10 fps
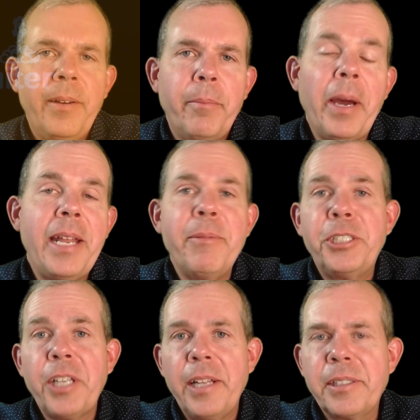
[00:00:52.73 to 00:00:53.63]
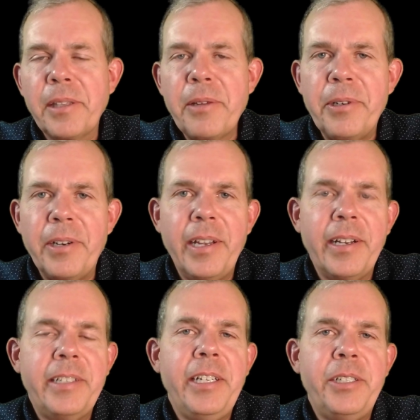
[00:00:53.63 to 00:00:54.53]
My name is Shad Sluter, and
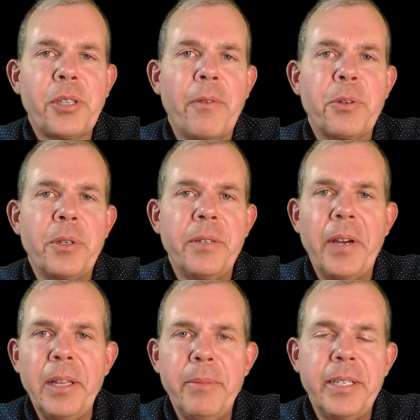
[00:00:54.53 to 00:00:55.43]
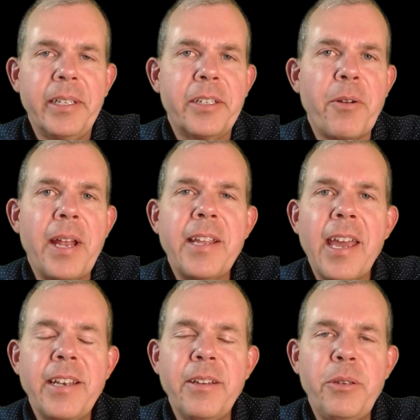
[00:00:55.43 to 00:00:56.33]
I teach software development at Grand
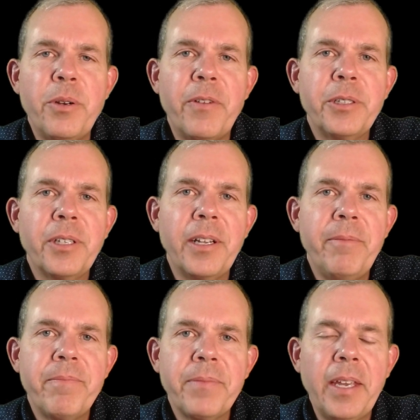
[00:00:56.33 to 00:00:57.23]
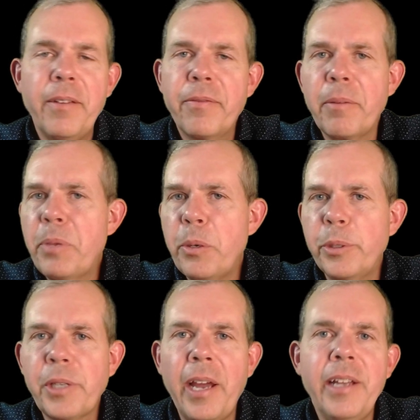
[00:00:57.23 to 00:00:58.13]
Canyon University. If computer
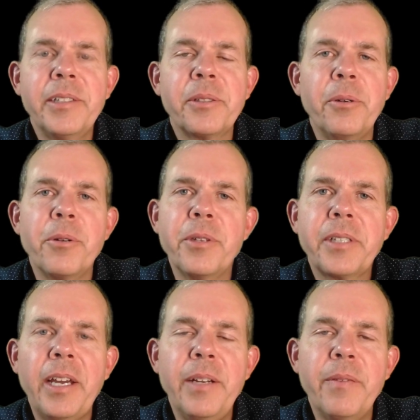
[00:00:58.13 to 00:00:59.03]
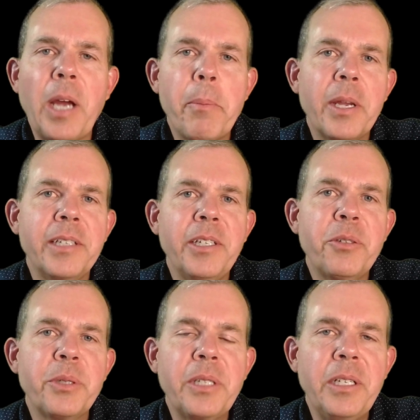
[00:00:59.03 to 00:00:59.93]
science or this kind of topic is
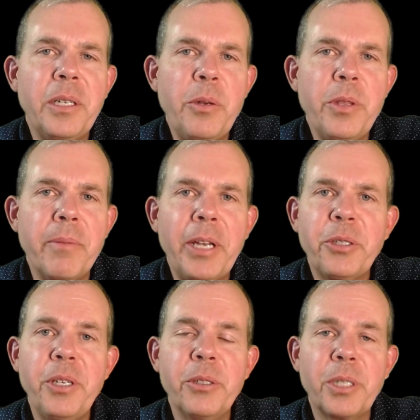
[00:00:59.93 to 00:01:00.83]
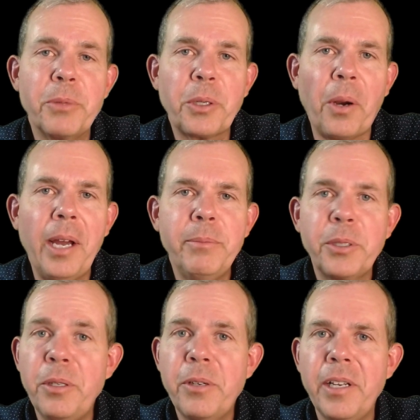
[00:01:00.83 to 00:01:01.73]
interesting to you, then make sure you subscribe
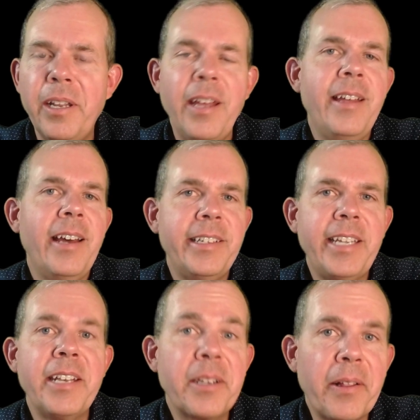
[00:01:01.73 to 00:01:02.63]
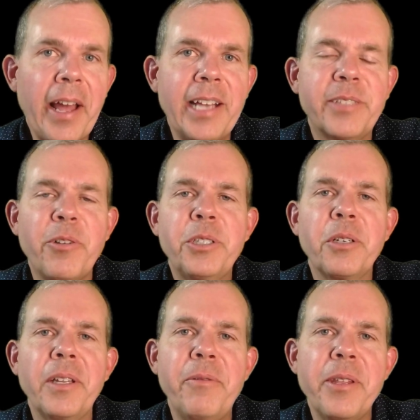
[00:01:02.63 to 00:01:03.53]
so you can attend class
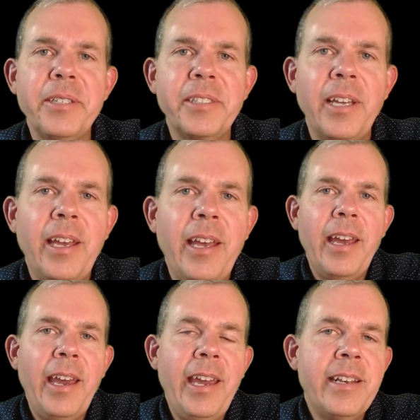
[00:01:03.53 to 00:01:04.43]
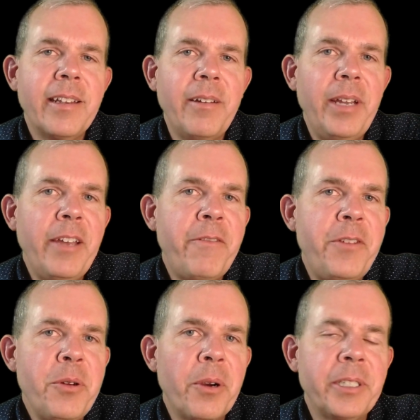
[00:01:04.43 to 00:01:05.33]
virtually with us. And
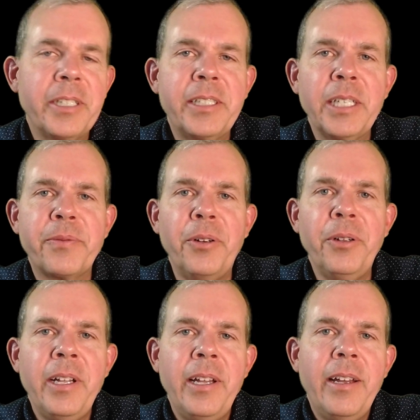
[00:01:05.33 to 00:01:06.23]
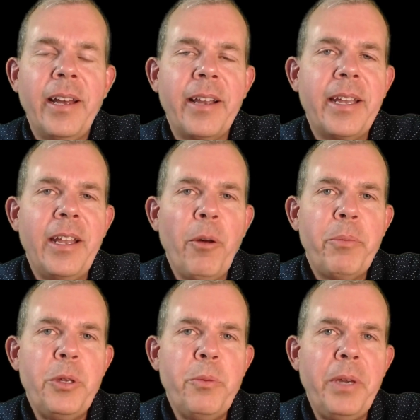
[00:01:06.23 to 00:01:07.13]
if you are successful, I can
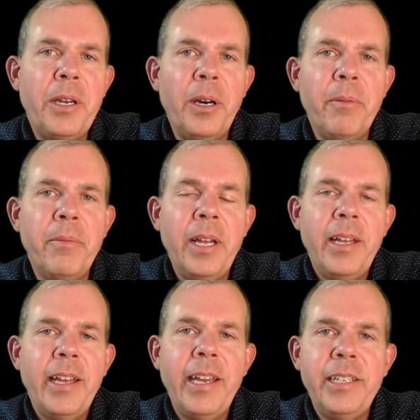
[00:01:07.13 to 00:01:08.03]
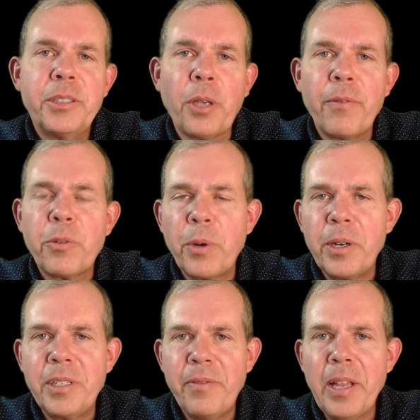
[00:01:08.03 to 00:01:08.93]
help you become a
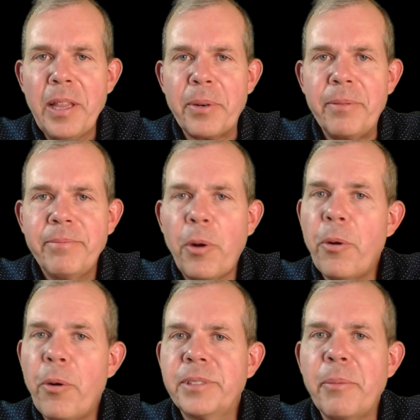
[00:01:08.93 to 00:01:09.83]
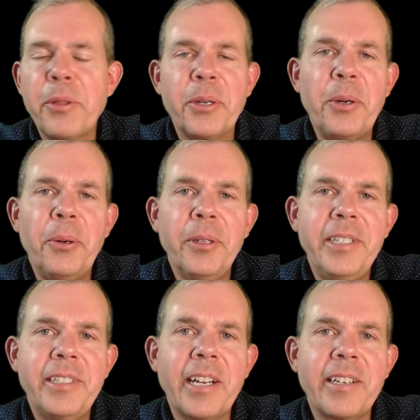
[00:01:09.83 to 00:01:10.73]
software developer or some other goal
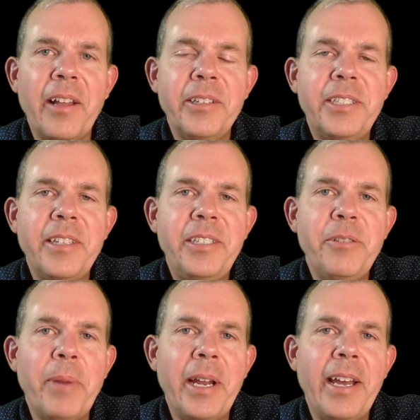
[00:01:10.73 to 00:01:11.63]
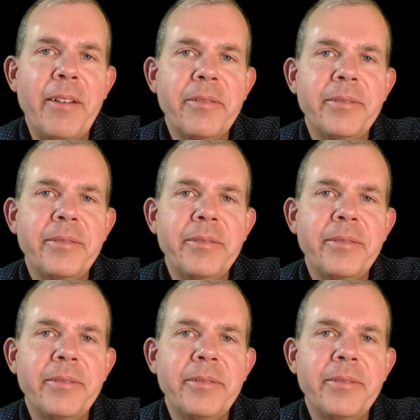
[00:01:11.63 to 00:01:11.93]
in technology that you might have.